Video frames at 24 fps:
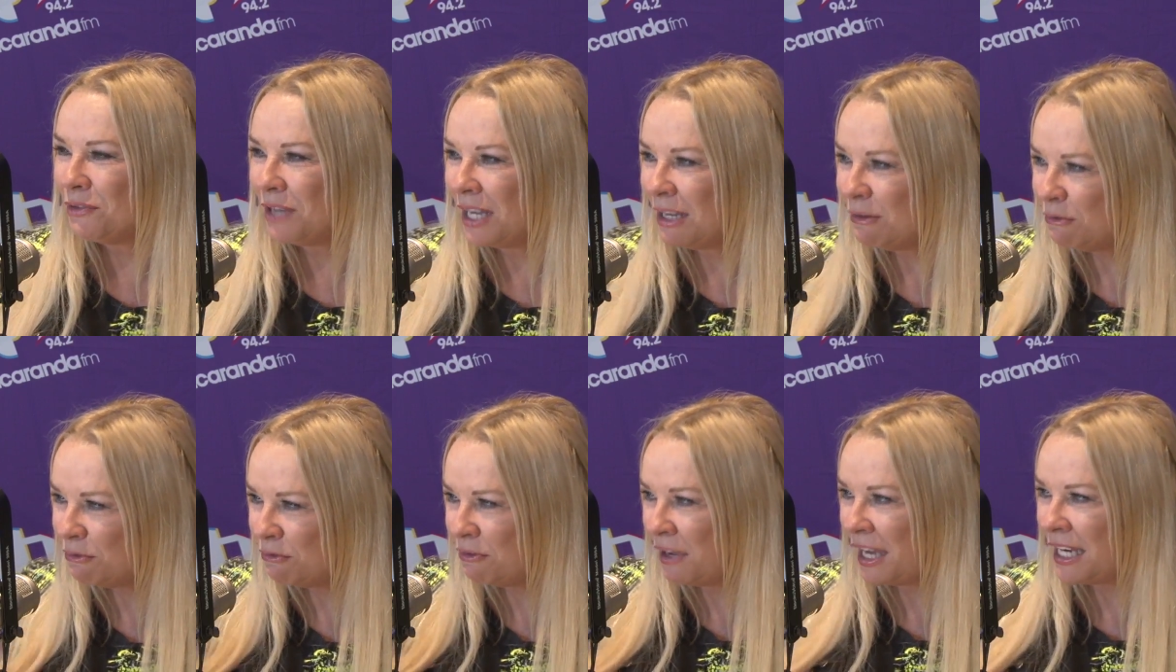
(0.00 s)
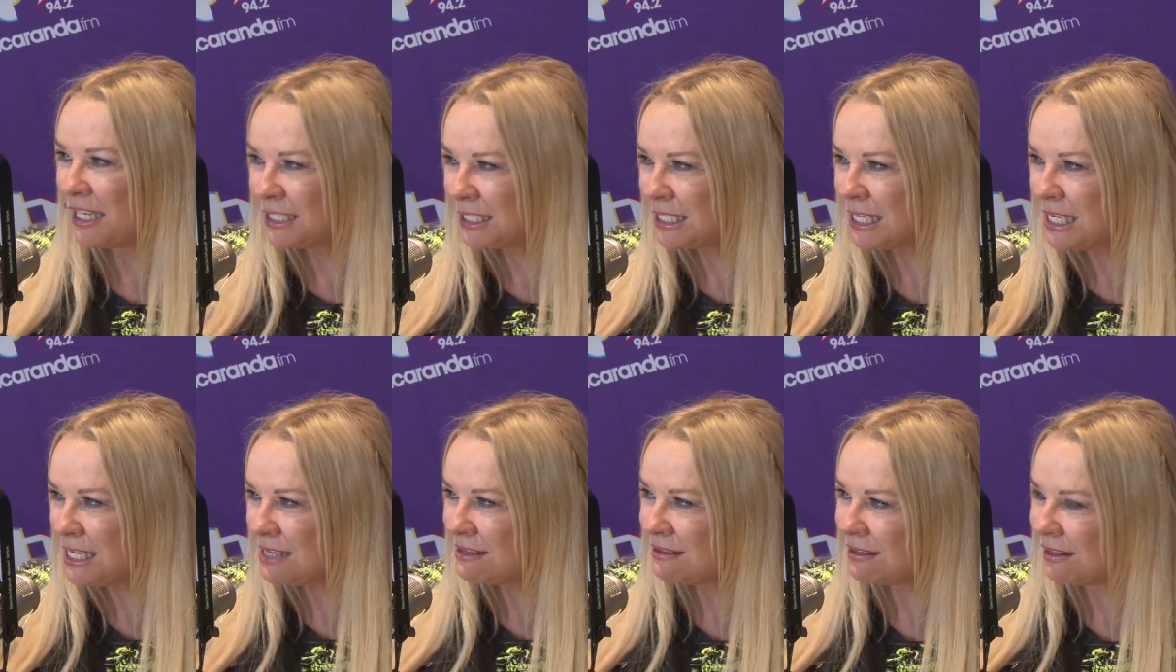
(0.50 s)
I had fake
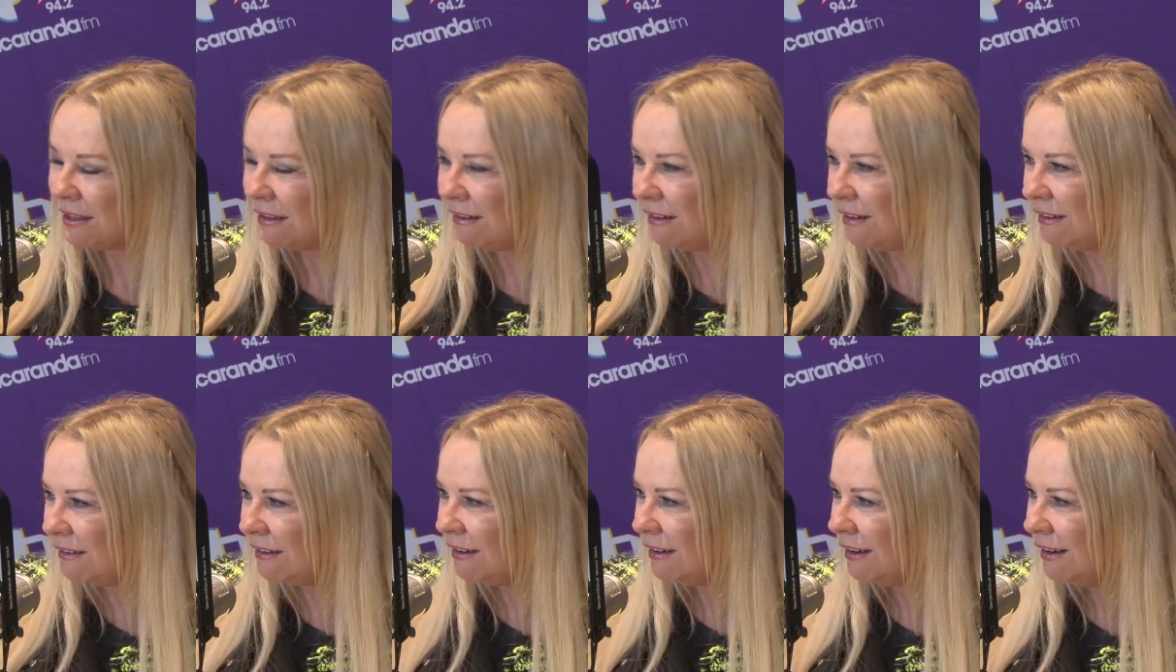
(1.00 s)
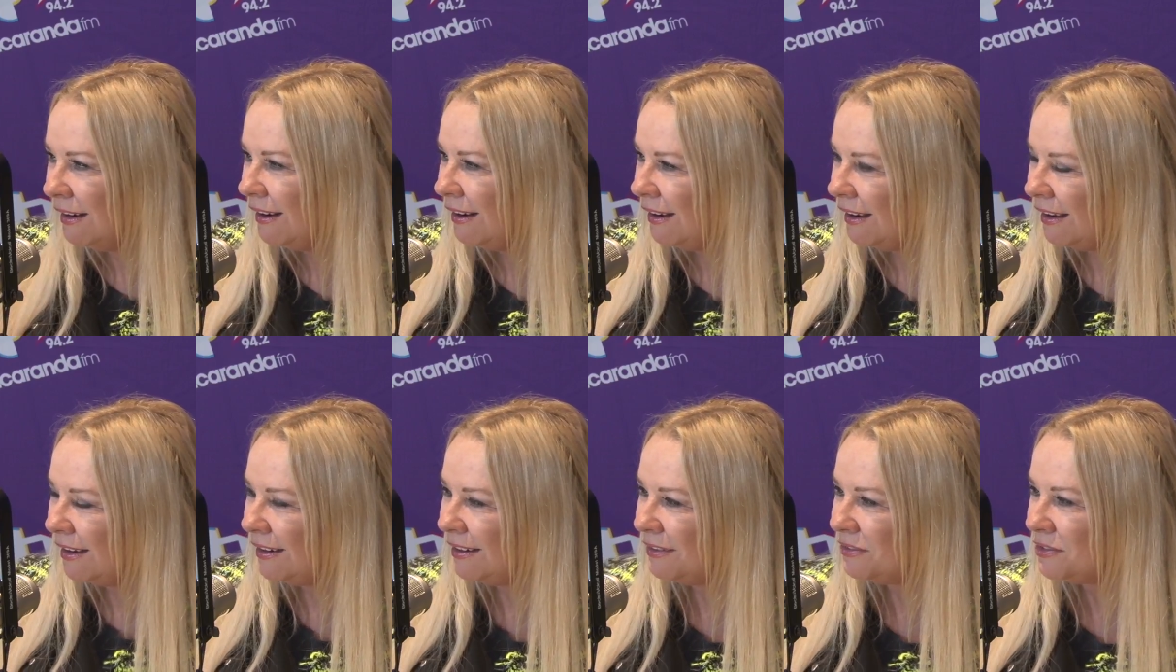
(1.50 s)
teeth in and
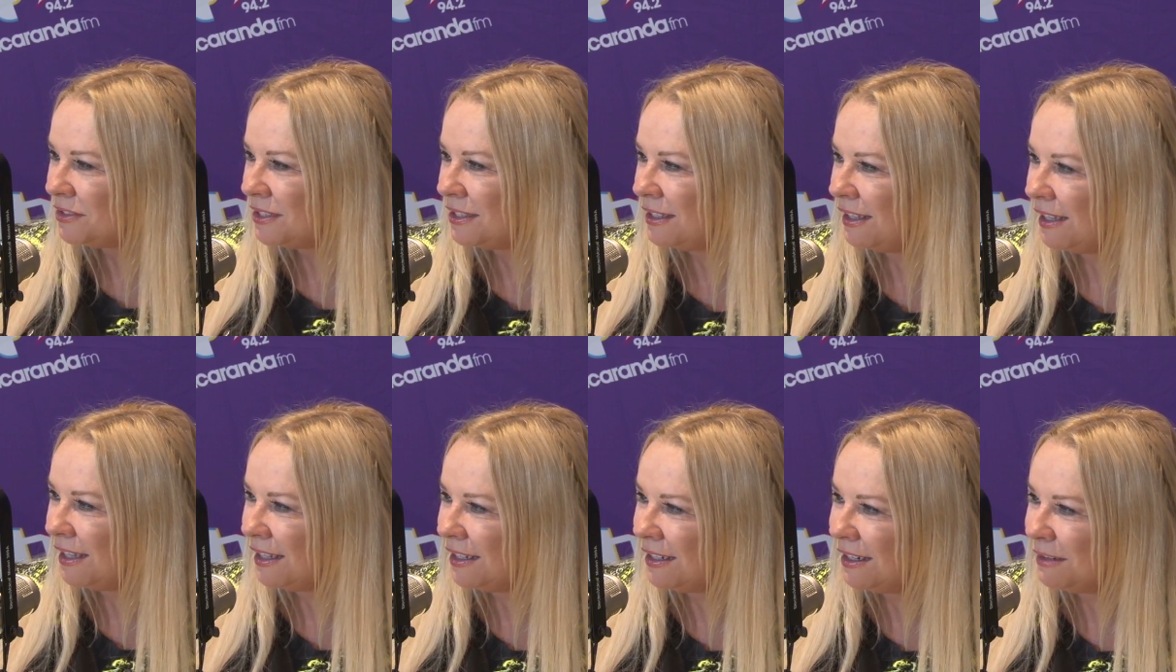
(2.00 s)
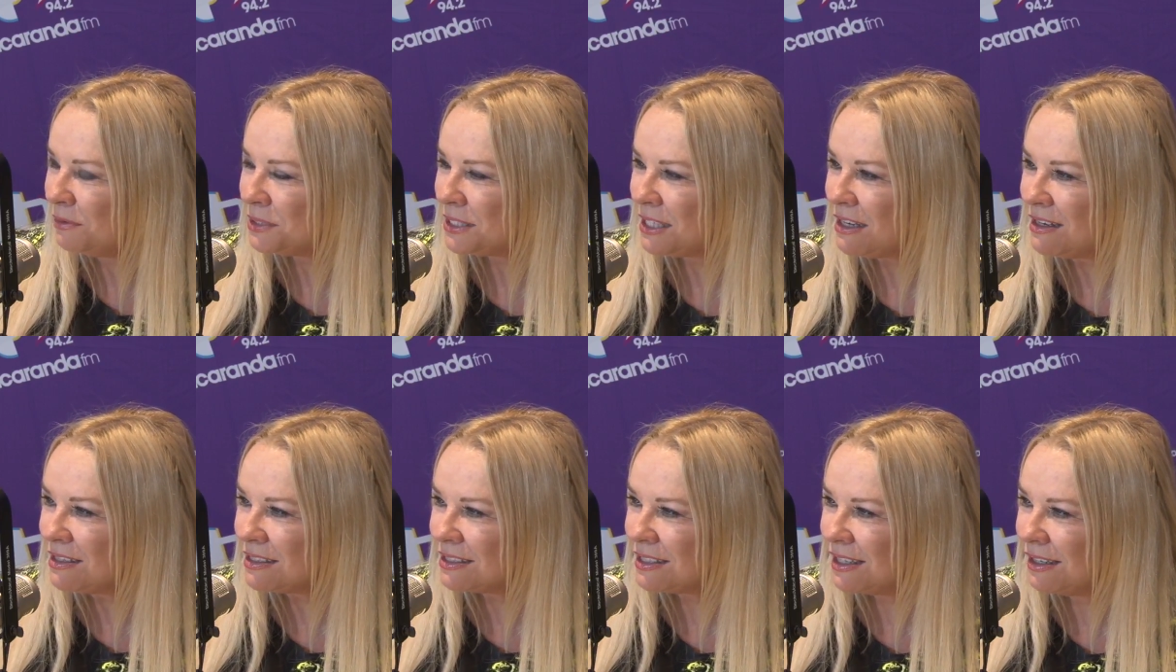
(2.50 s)
and everything, and I was
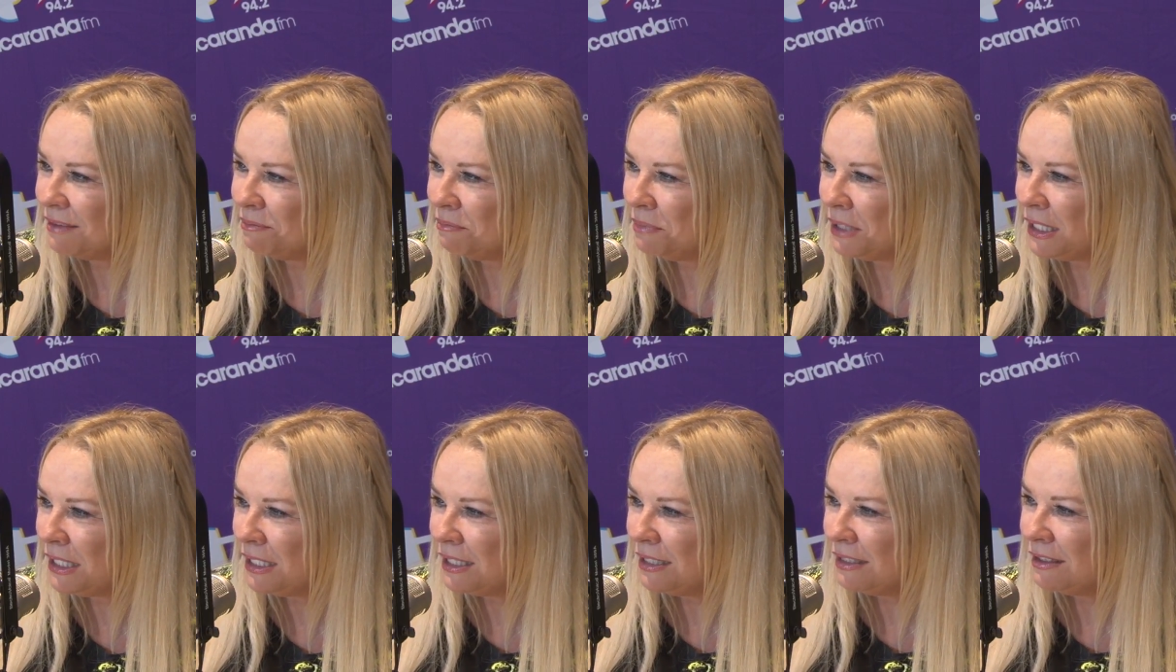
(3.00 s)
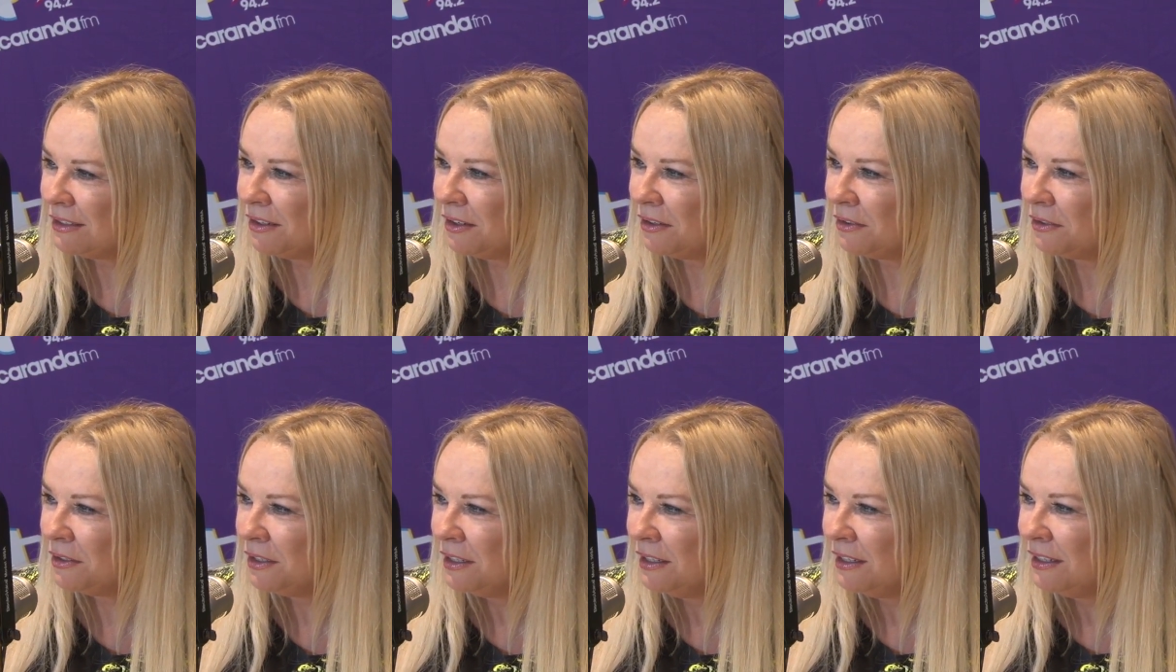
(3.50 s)
asking Billy, you
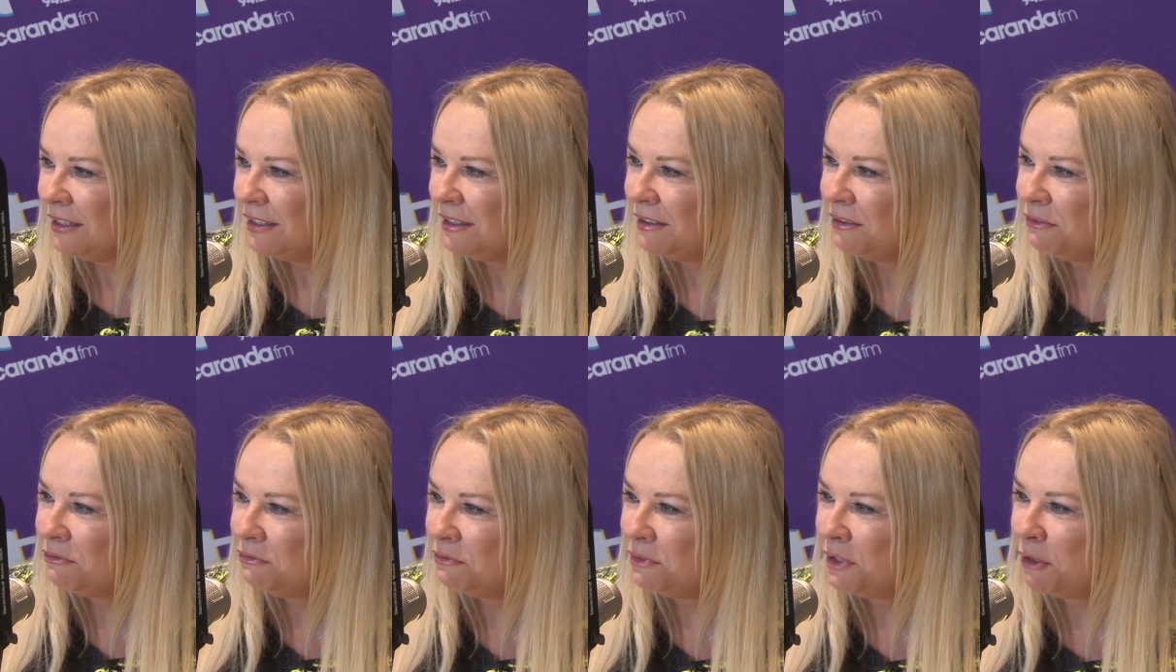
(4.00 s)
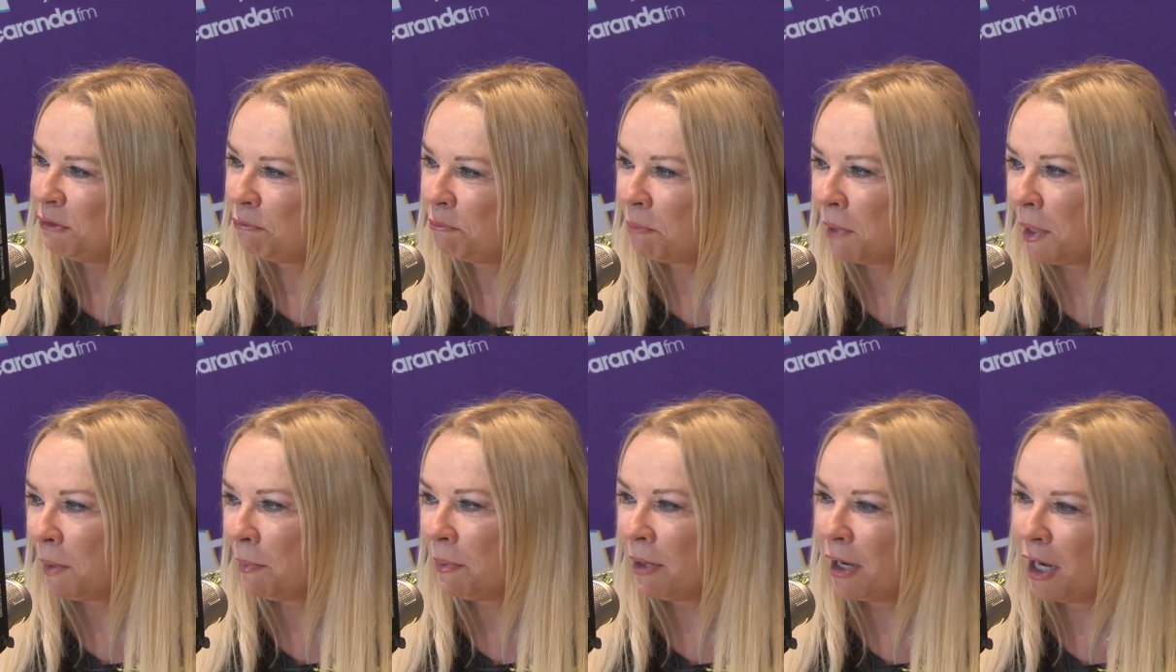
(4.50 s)
know, if if
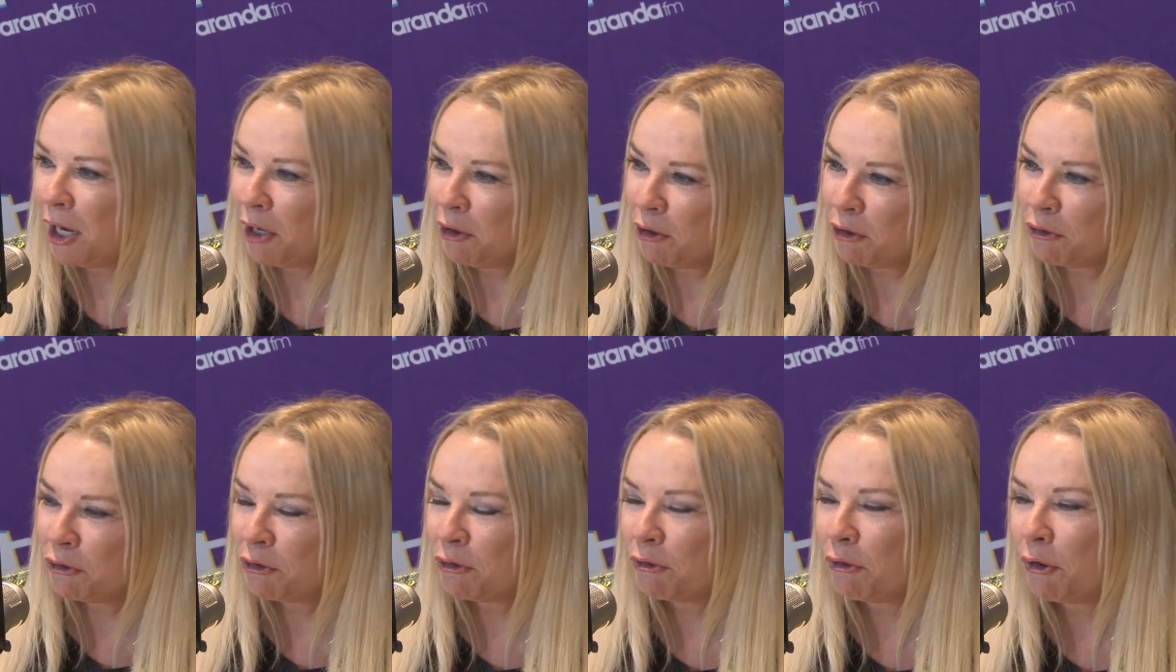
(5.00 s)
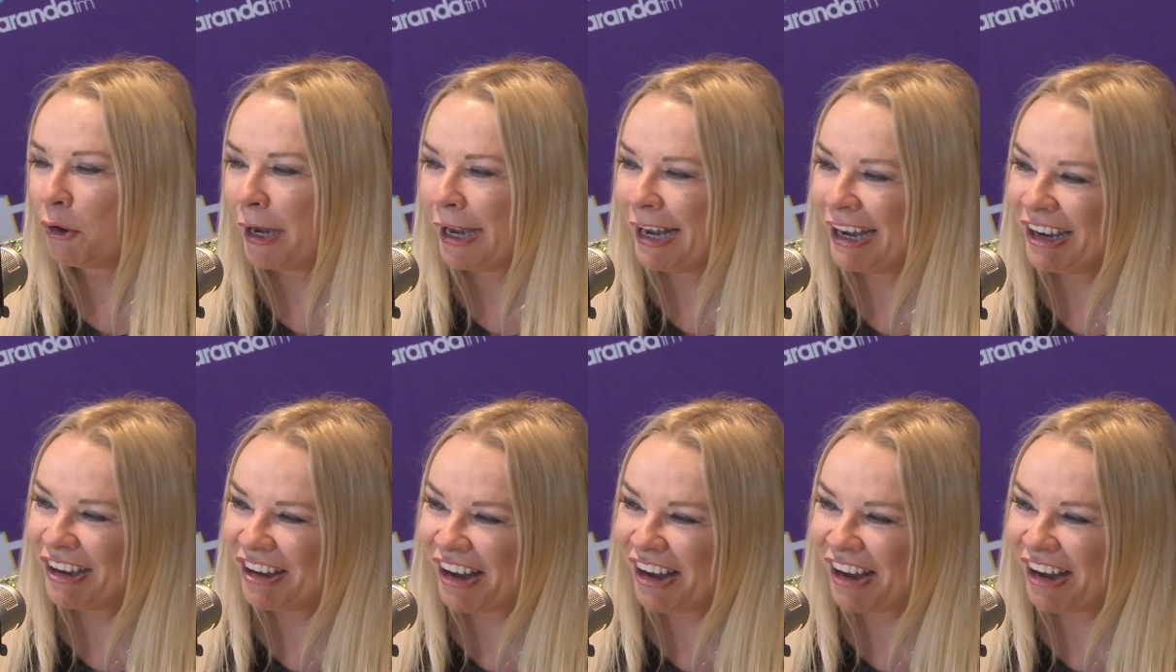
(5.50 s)
people understood his